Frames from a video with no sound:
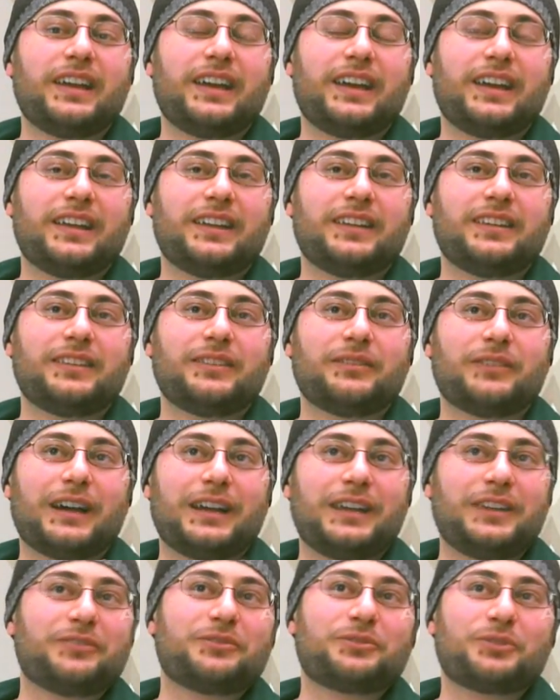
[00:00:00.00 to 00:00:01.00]
And
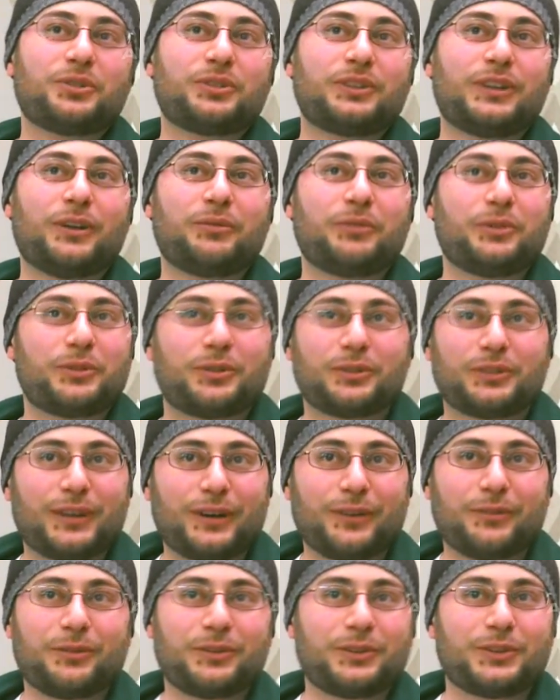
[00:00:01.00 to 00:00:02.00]
I even we wrote down, we
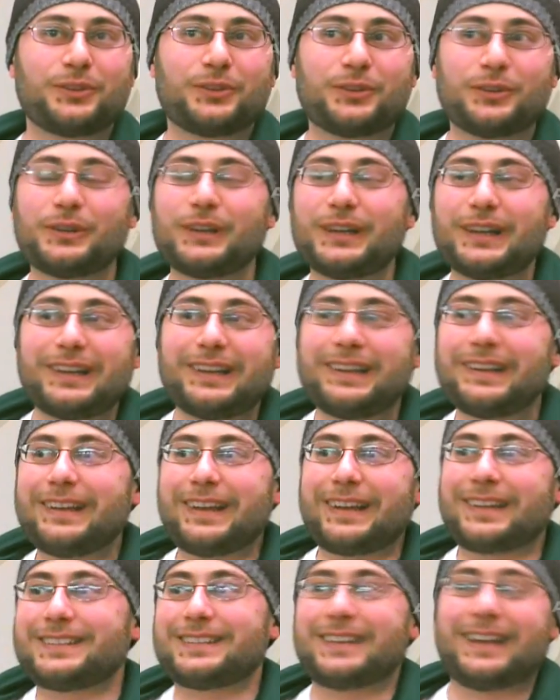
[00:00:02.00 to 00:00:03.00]
were so
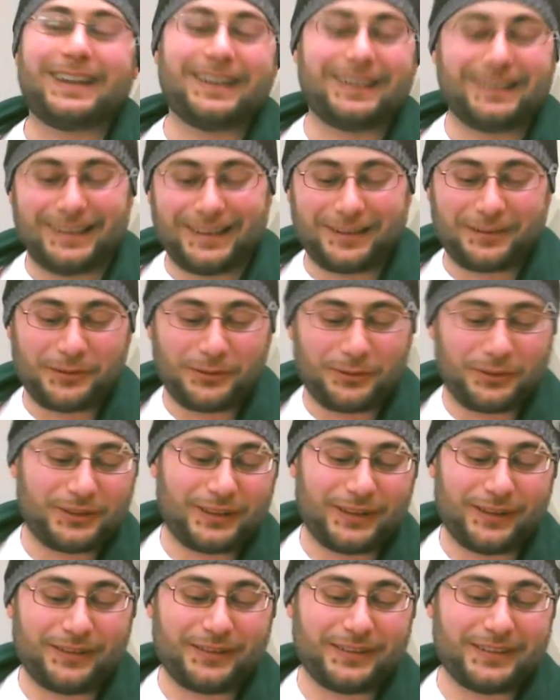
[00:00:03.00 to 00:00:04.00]
excited, like we
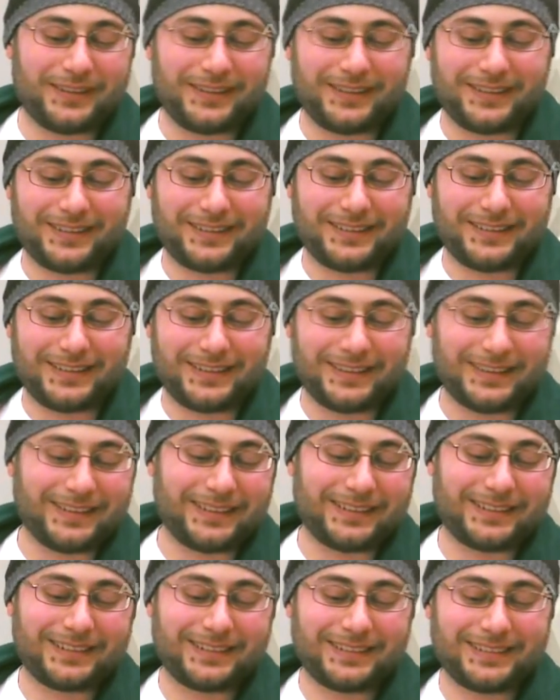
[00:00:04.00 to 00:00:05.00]
wrote down
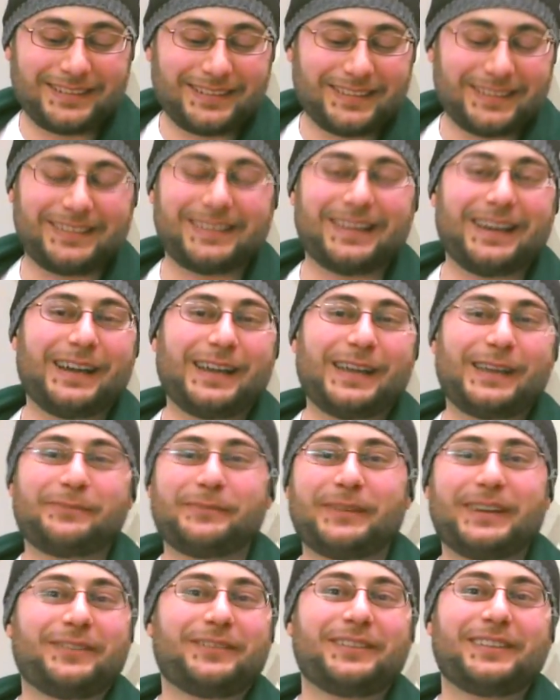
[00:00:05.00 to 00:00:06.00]
the
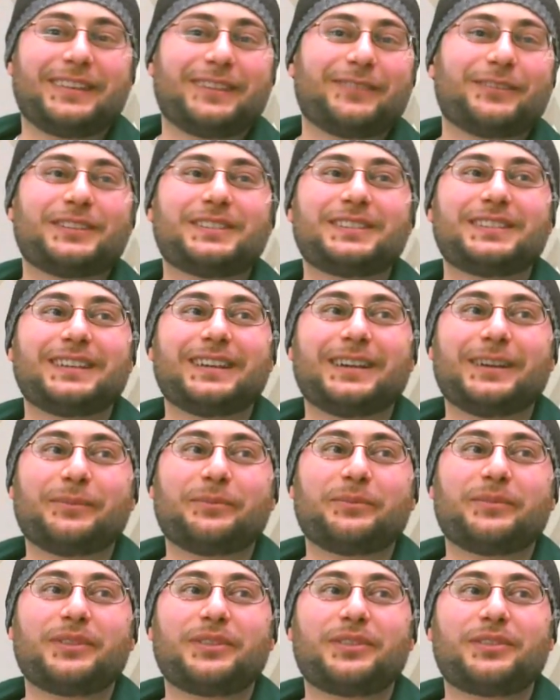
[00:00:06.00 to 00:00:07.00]
time and everything. It was
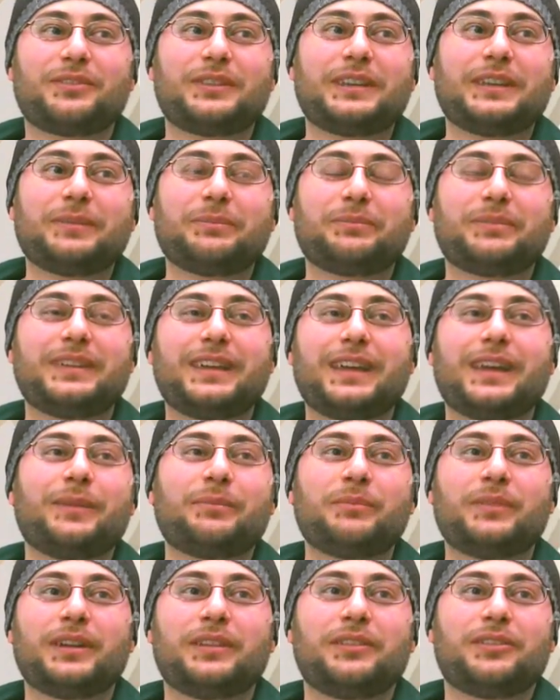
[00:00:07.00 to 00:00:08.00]
3
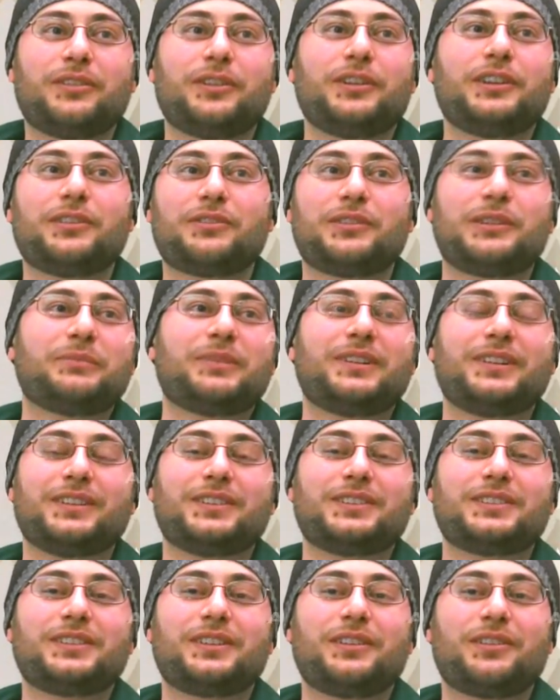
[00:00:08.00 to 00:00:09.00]
p.m. and 33
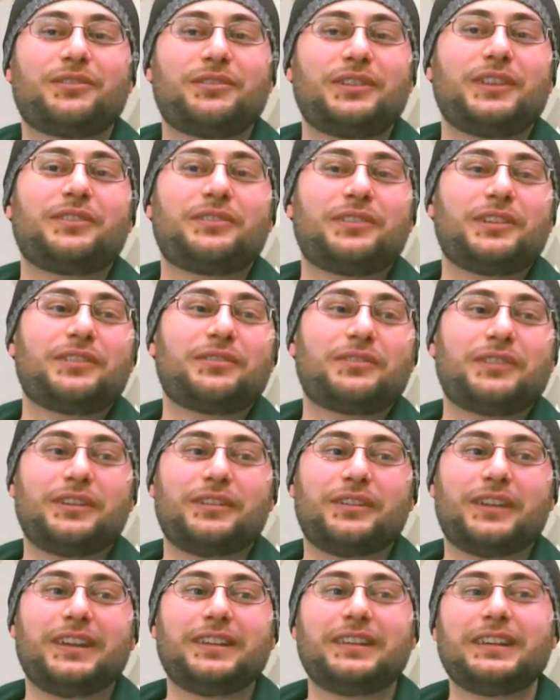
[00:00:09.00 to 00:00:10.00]
minutes,
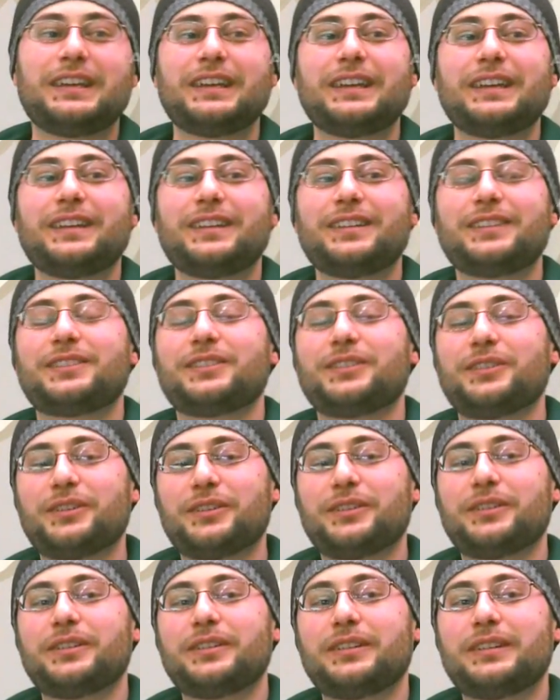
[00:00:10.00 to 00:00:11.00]
333, right?
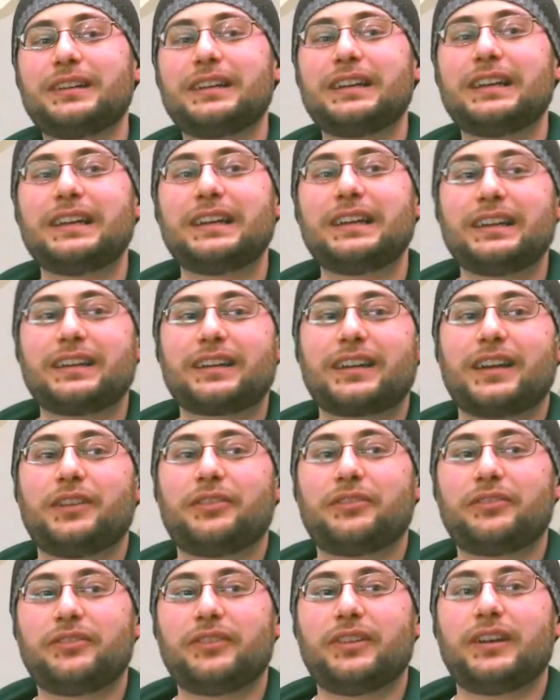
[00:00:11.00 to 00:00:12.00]
So kind
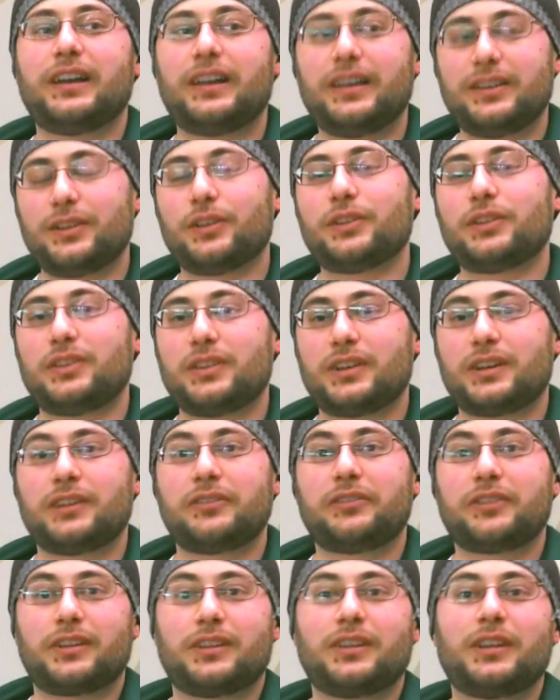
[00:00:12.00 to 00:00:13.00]
of, it's also a
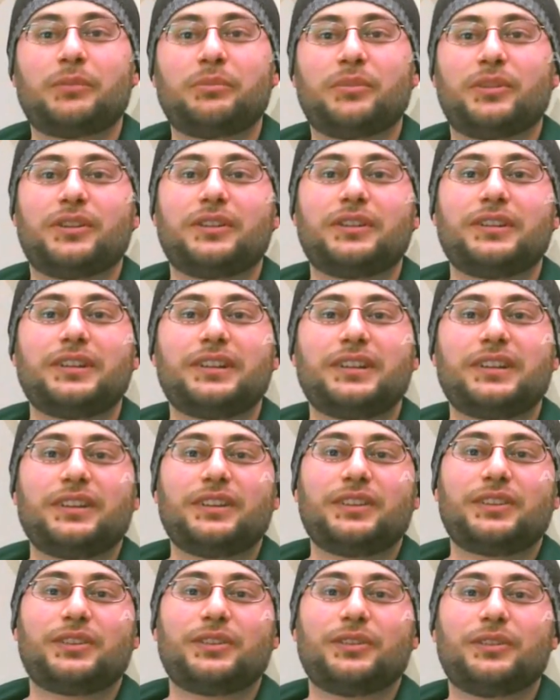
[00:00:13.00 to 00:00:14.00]
significant number.
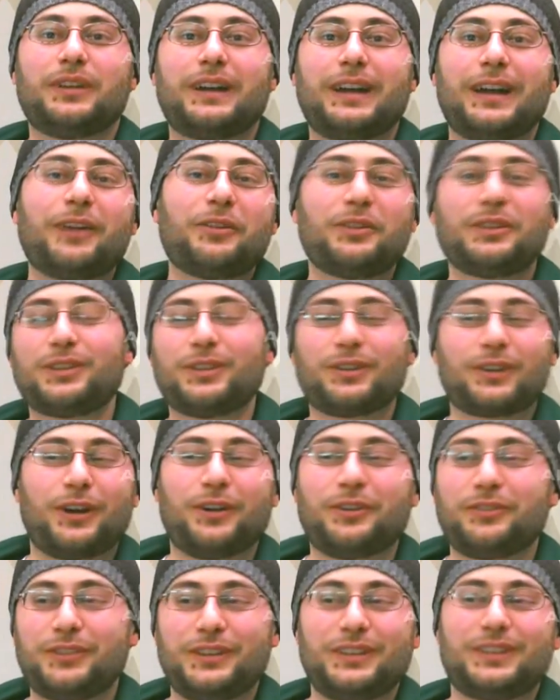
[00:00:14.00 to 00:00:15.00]
So I always look
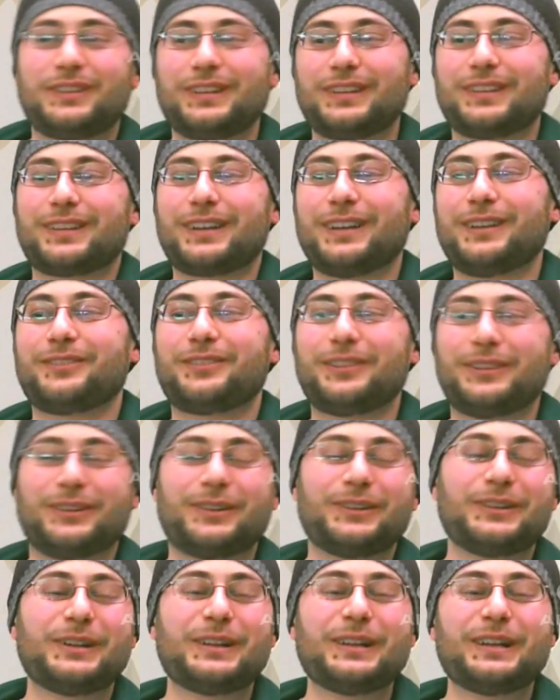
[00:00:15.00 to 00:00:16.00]
out for these things, kind of, you
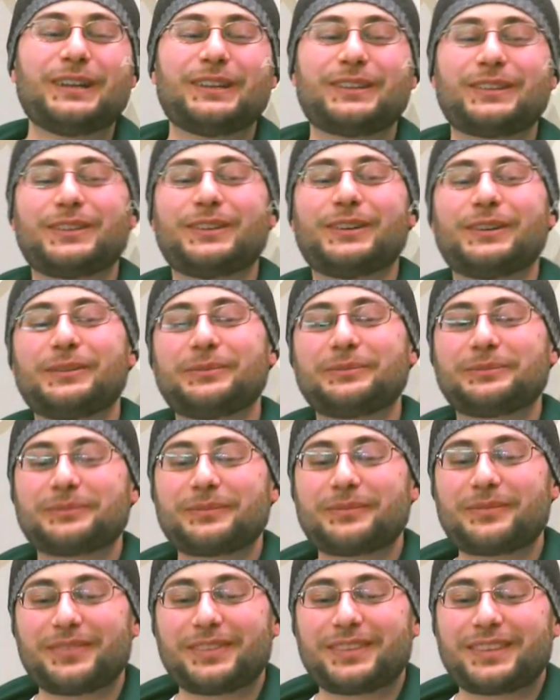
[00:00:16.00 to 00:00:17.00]
know. So
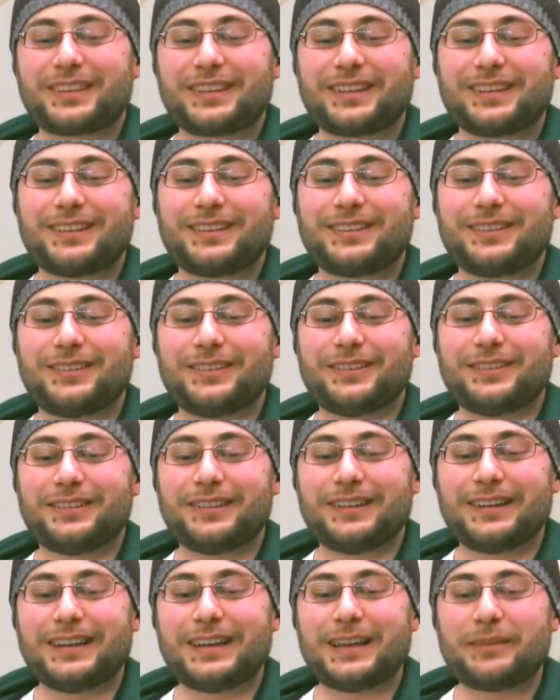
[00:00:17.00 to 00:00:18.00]

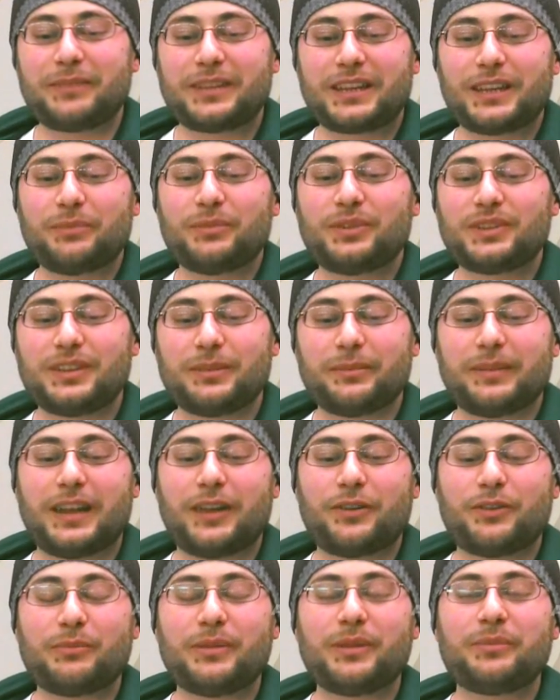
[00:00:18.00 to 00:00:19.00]
and I became Muslim, and
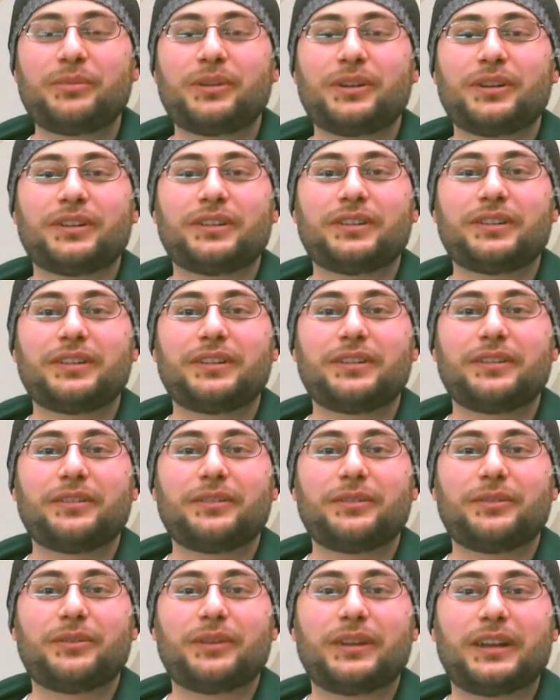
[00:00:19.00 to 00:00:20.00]
I remember
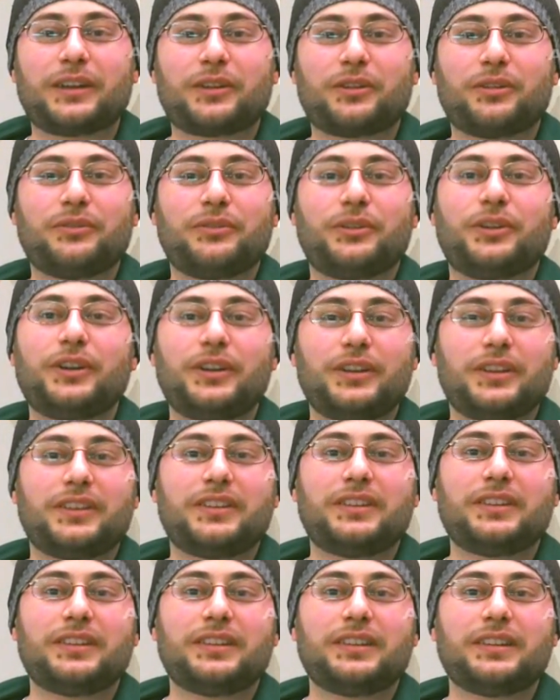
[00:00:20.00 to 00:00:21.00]
when I
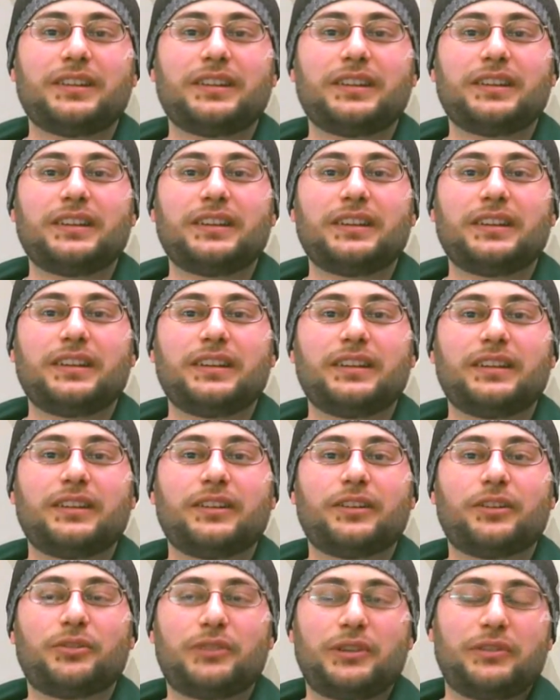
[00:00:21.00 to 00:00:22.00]
converted,
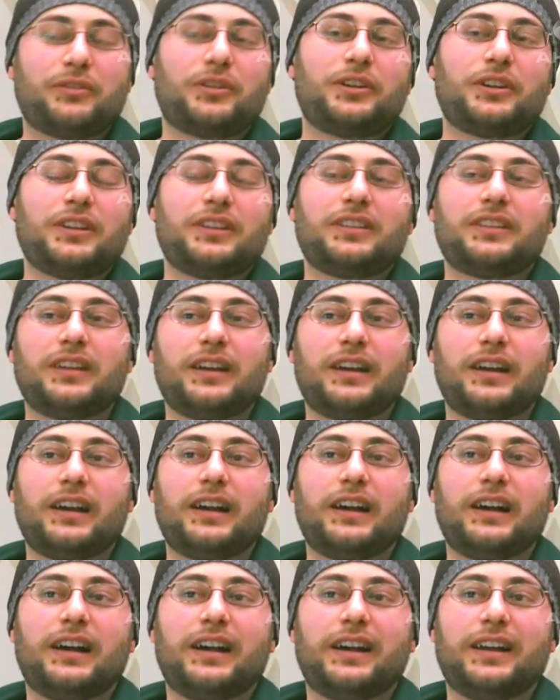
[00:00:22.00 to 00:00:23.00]
or reverted,
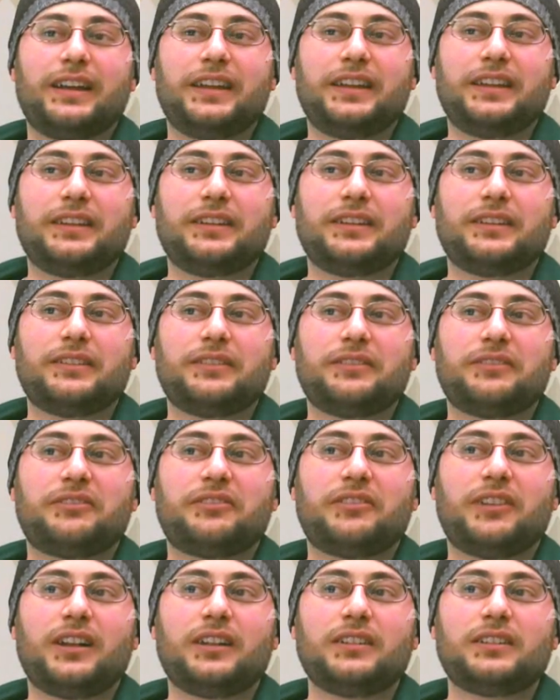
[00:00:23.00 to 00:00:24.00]
I
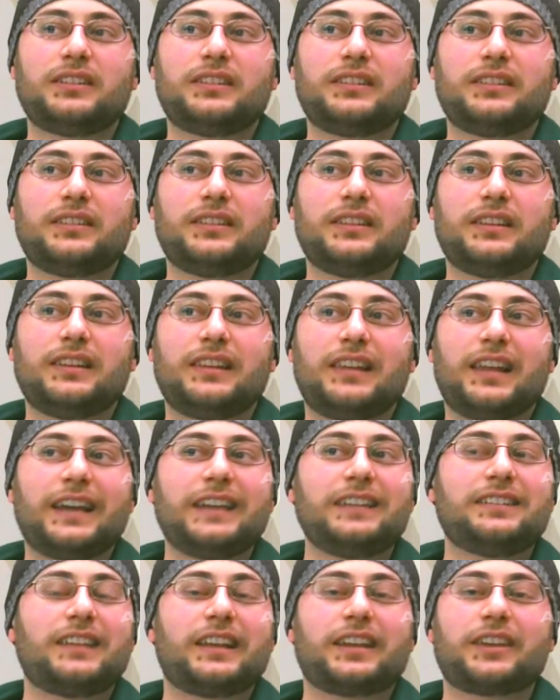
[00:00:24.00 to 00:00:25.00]
felt
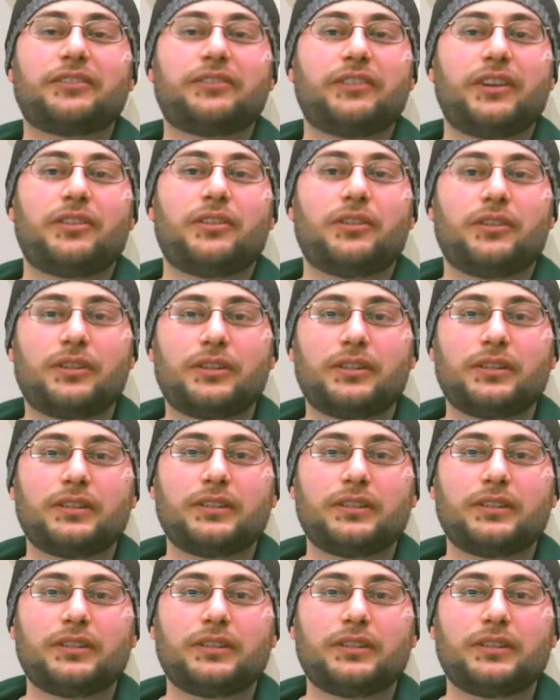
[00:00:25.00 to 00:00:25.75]
light like a feather.